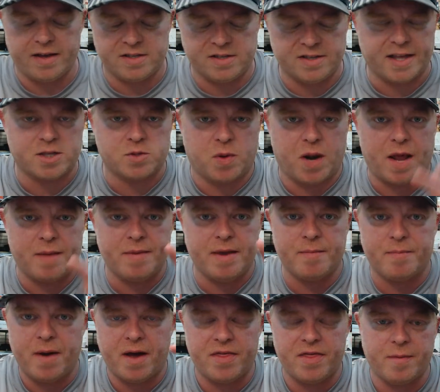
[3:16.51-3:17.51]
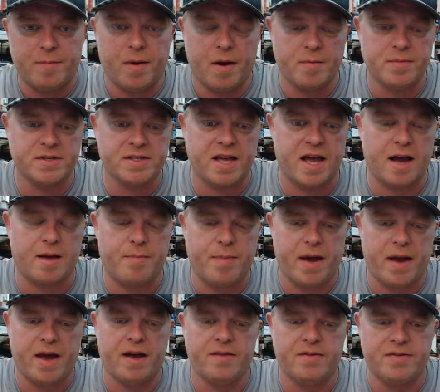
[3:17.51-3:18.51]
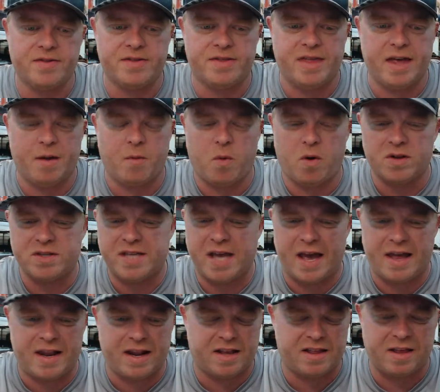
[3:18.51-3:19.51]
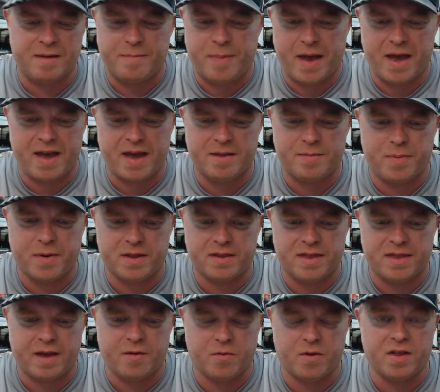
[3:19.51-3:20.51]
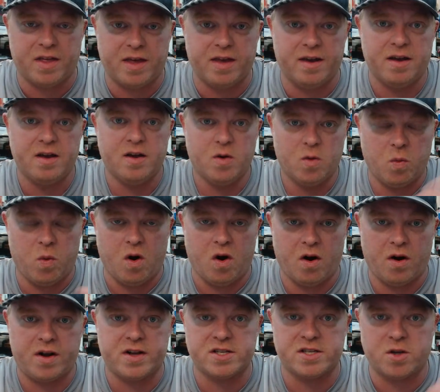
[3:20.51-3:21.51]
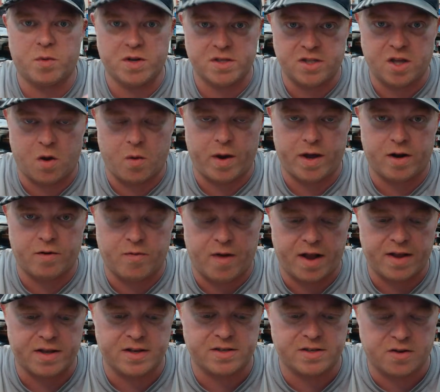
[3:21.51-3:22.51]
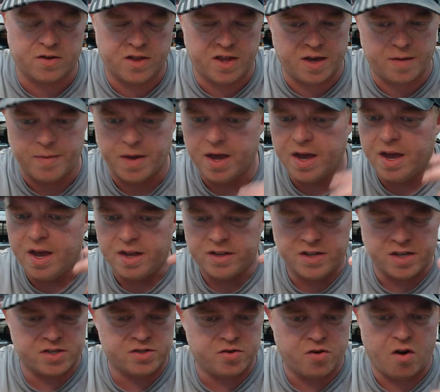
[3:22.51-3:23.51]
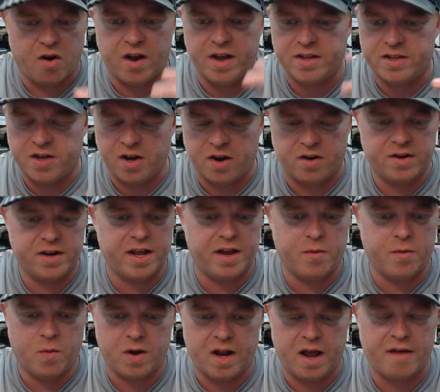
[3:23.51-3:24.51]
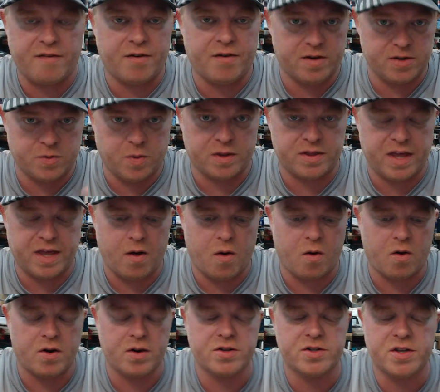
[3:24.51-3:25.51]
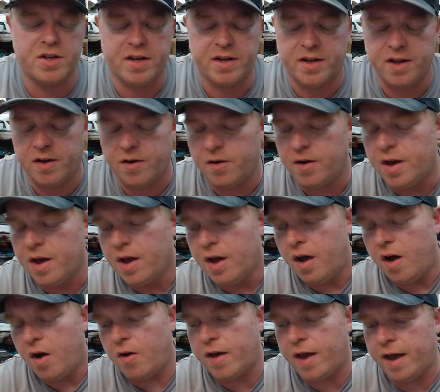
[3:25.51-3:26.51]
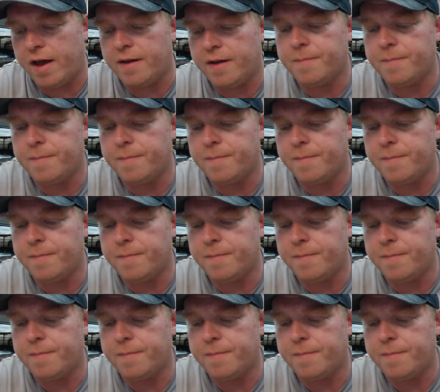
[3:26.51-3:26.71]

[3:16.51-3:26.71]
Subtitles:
So that's what I mean by the bump stock ban. They weren't technically banned, but they really were, because there was no way to register them. Destroyed, turned in, whatever is what they ordered you to do. Okay.